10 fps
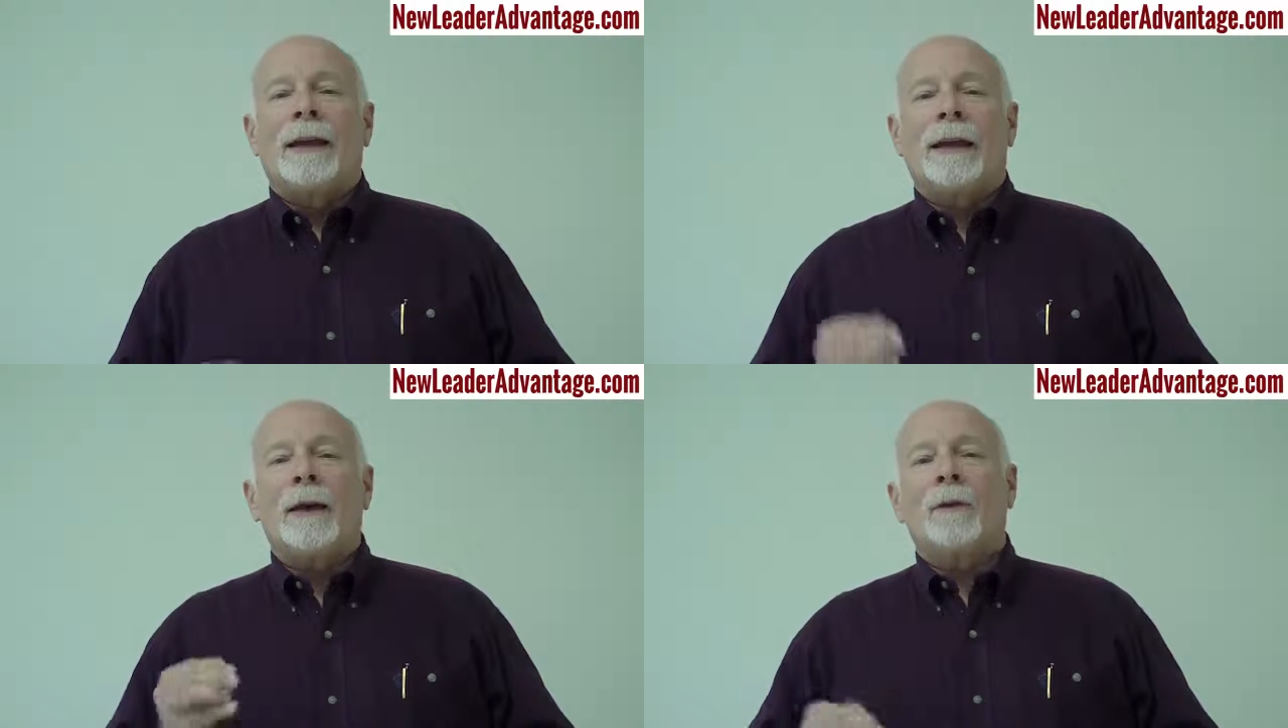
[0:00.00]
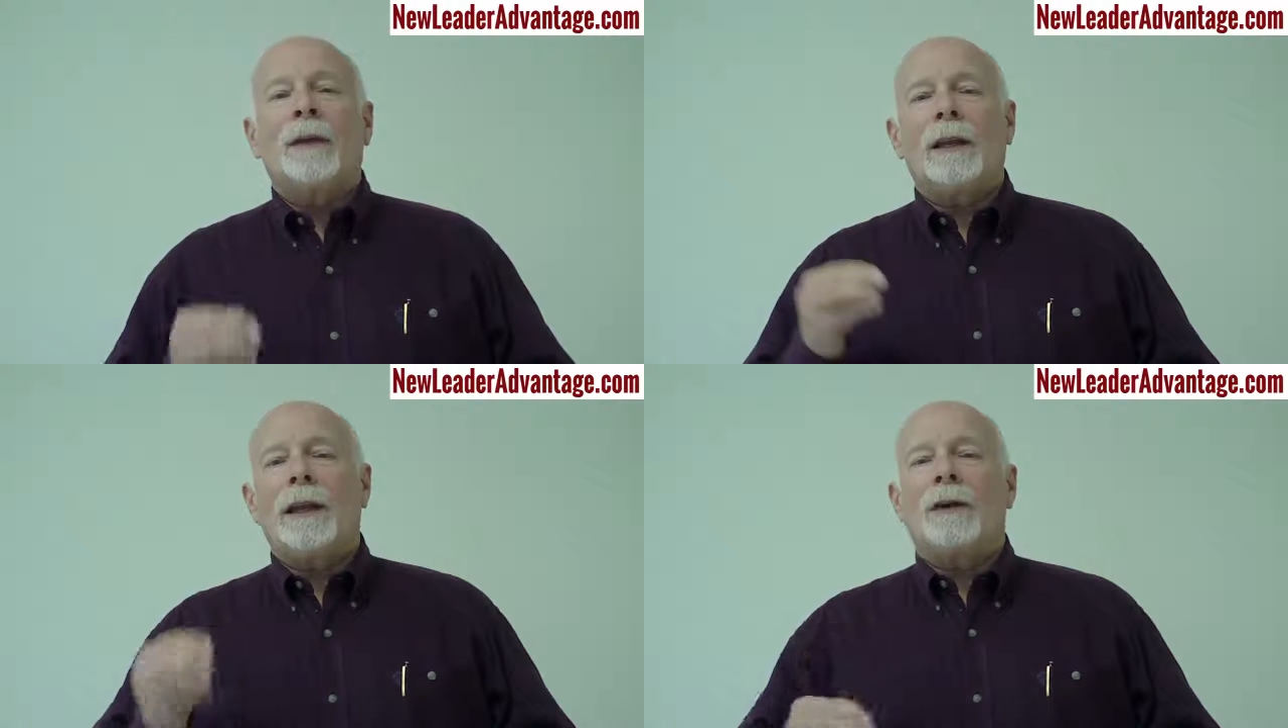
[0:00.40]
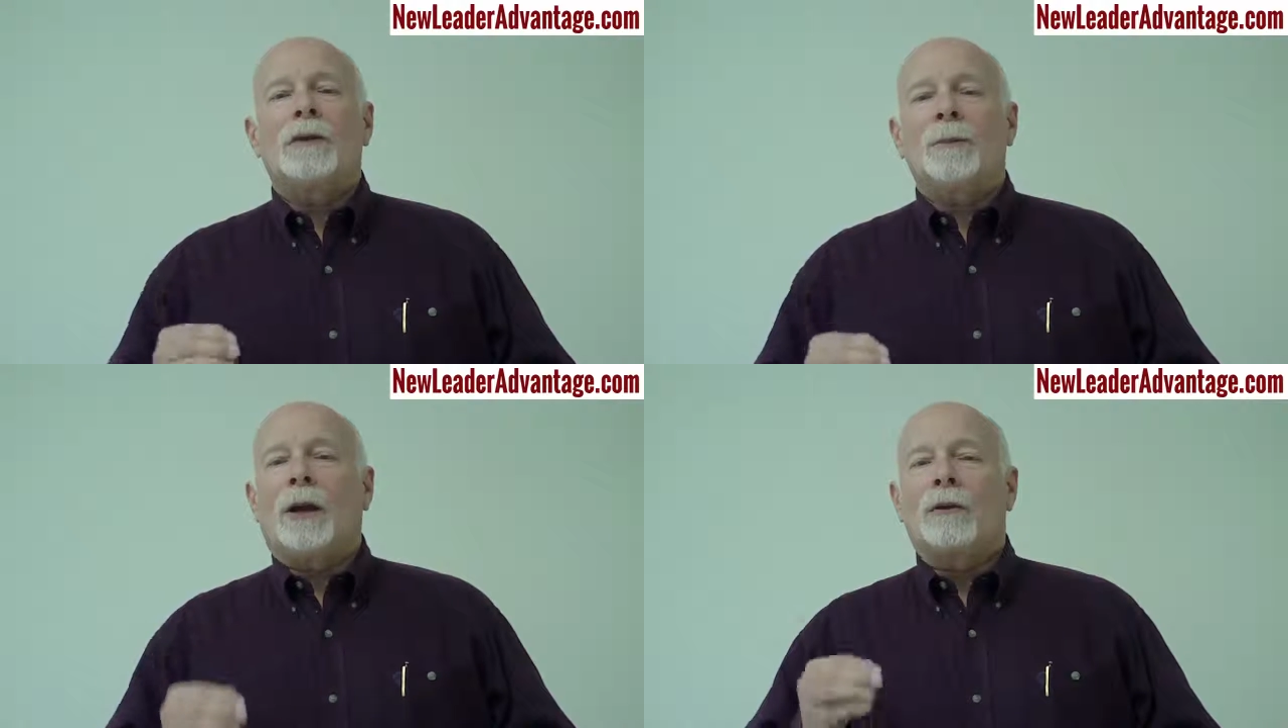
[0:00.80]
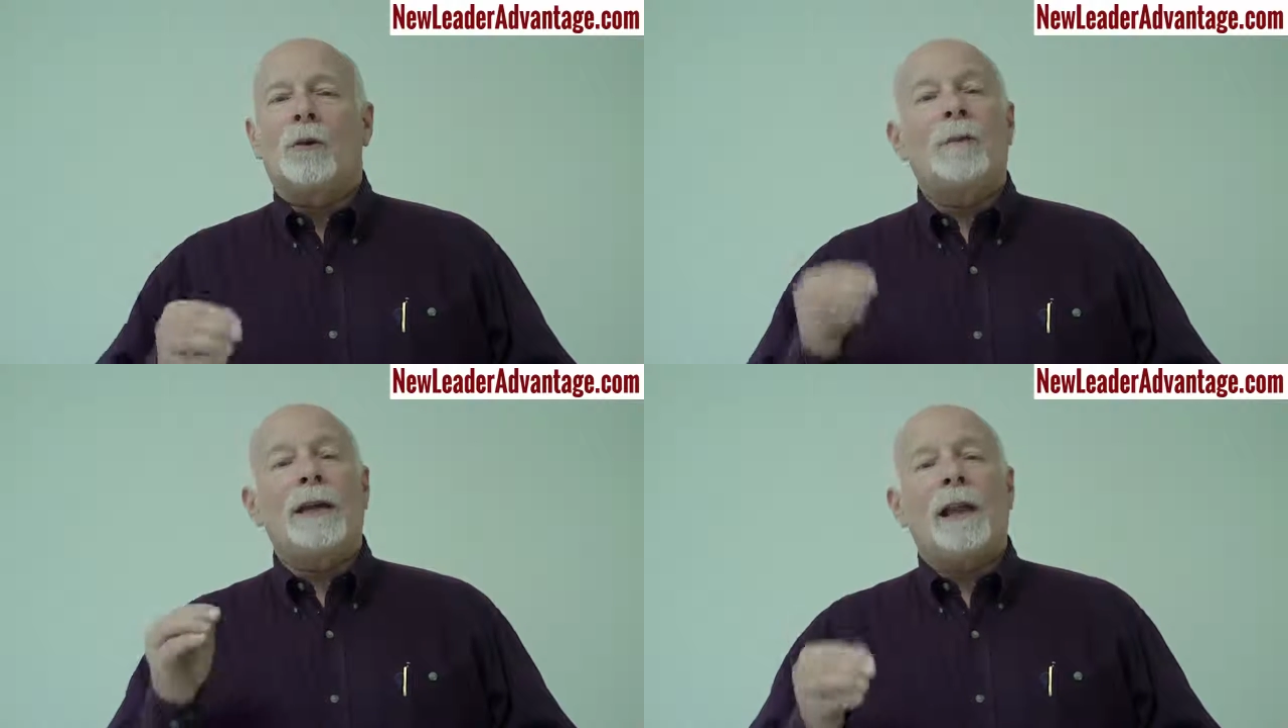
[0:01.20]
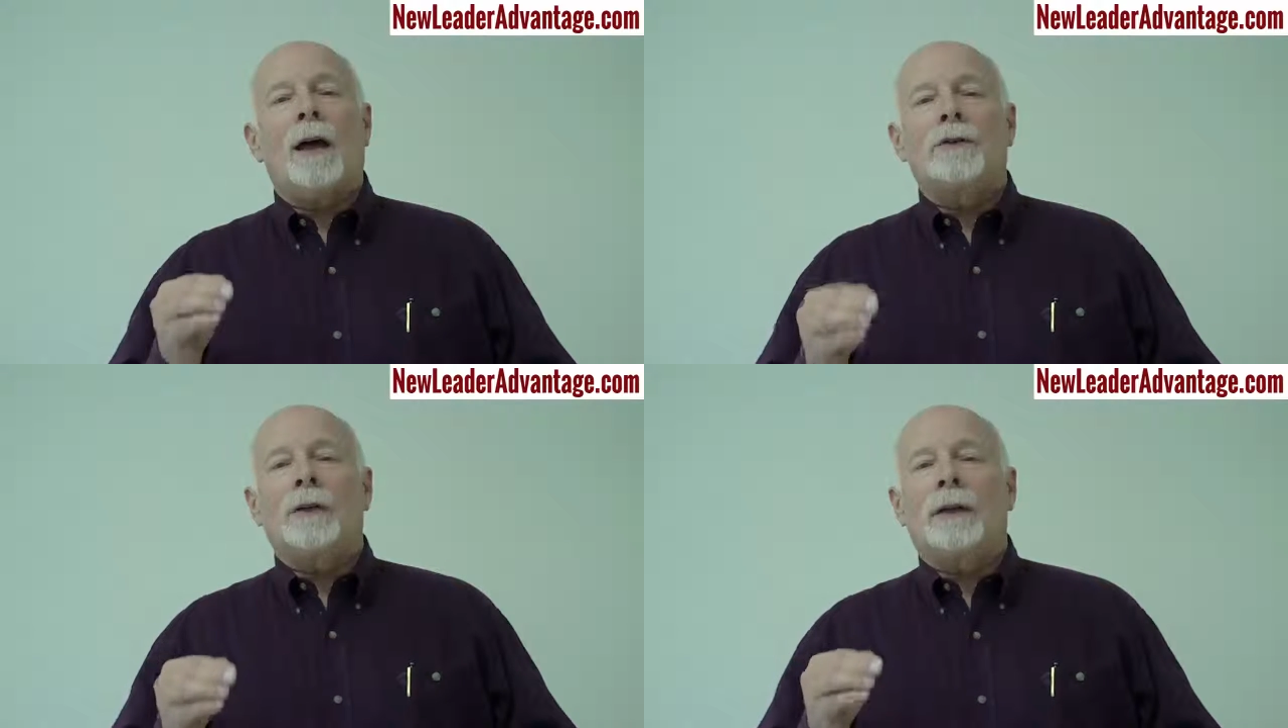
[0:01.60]
Get on the list because we'll be
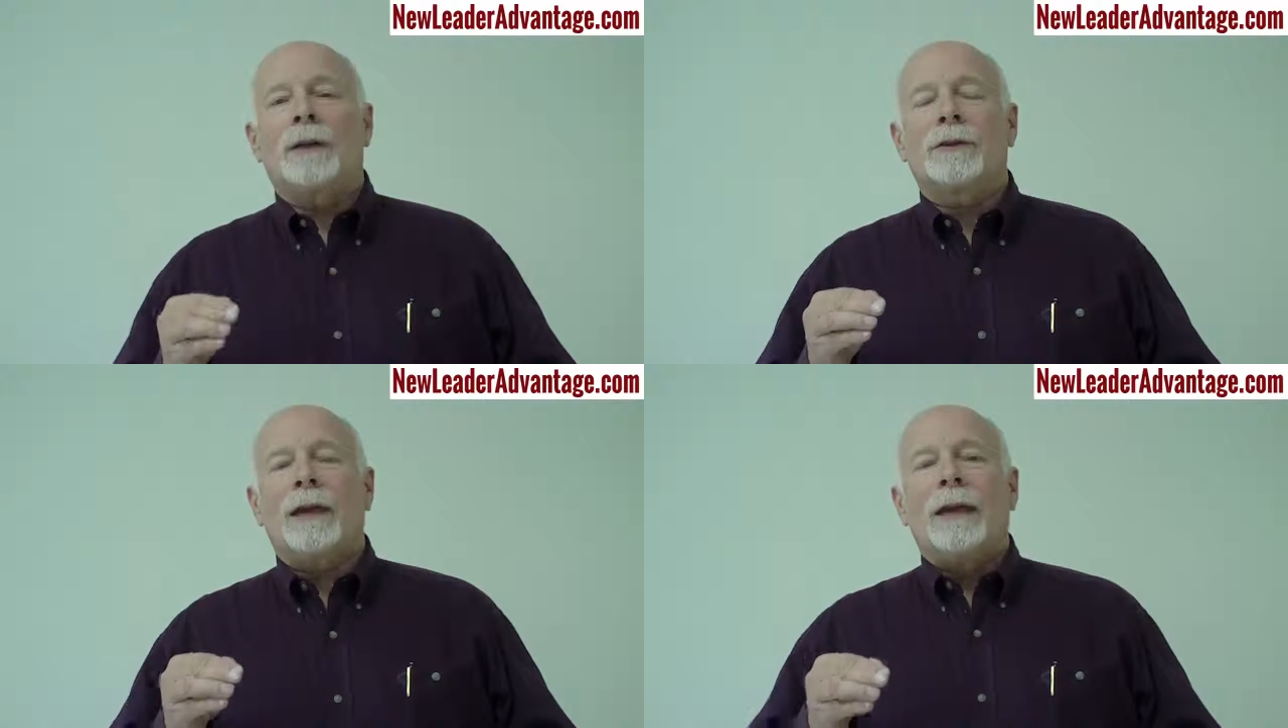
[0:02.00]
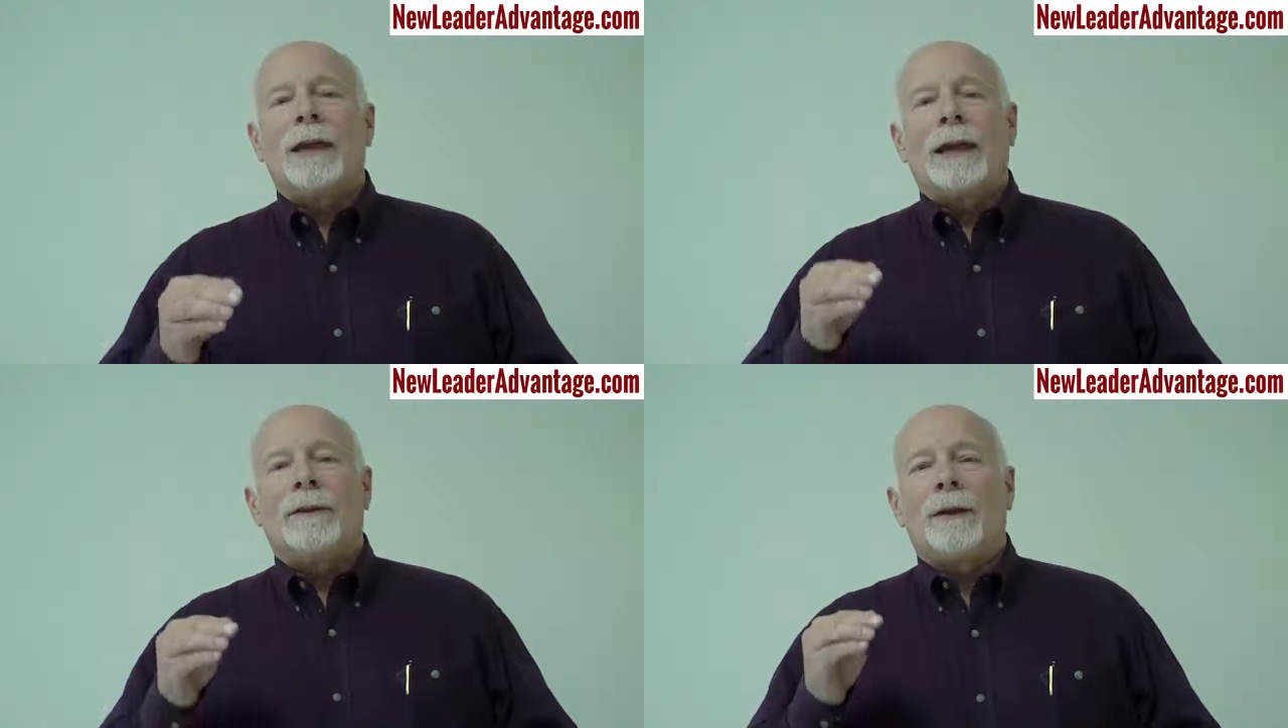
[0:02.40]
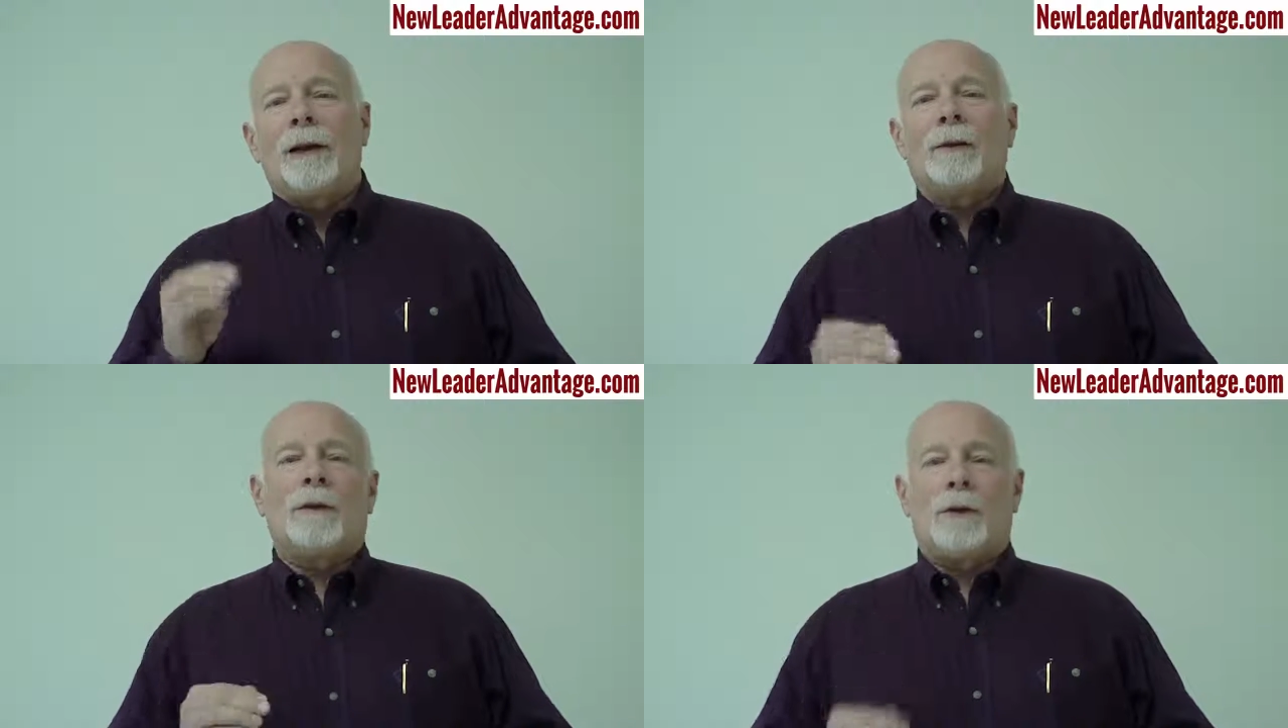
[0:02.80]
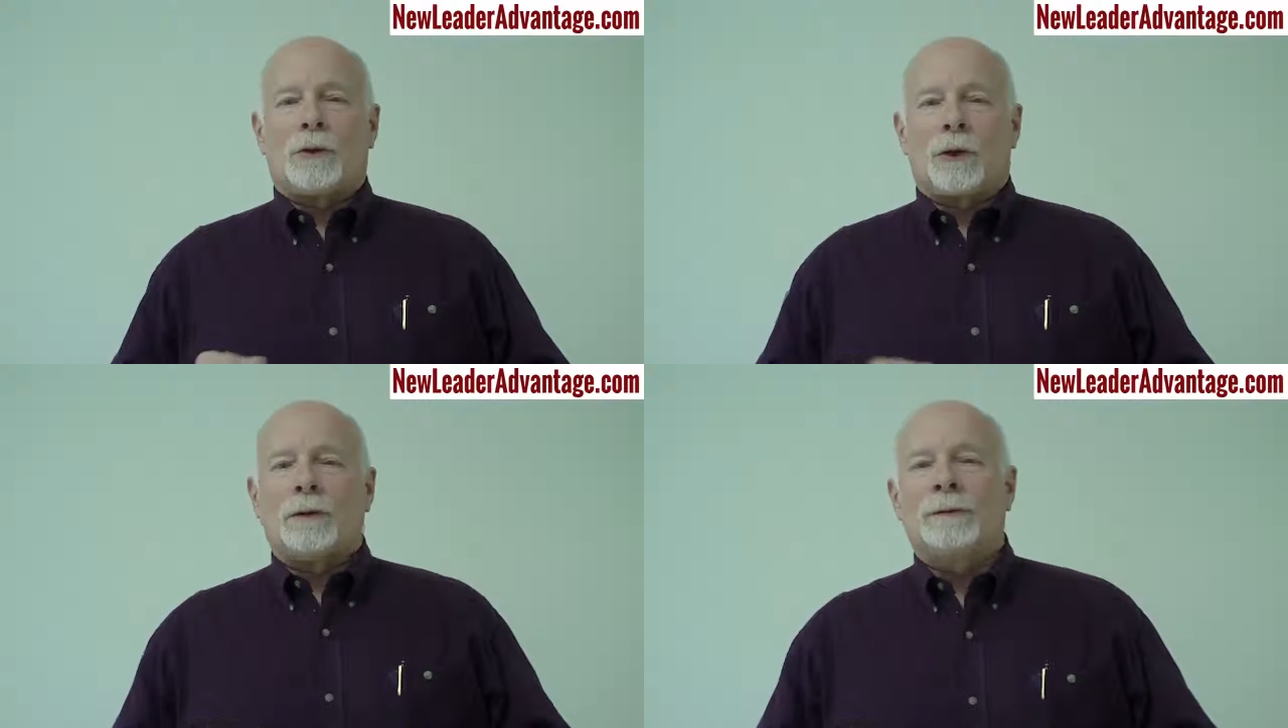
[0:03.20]
launching this in the near future.